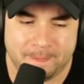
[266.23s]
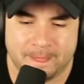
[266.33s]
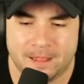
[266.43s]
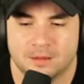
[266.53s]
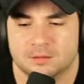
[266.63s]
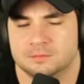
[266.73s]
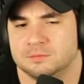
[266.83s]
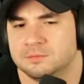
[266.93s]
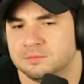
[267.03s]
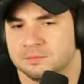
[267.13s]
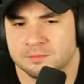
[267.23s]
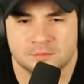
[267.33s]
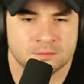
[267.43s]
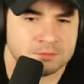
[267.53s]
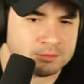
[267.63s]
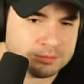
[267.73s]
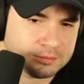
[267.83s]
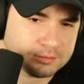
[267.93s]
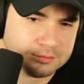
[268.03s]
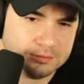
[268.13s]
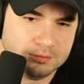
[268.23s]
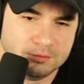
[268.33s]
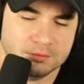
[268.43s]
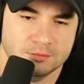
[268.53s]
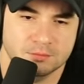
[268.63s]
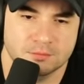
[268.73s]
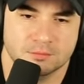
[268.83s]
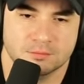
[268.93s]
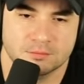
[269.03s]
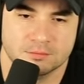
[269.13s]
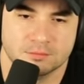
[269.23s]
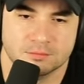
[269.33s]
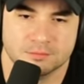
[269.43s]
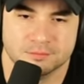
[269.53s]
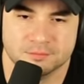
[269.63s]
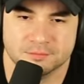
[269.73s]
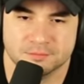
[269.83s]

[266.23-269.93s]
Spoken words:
[no speech]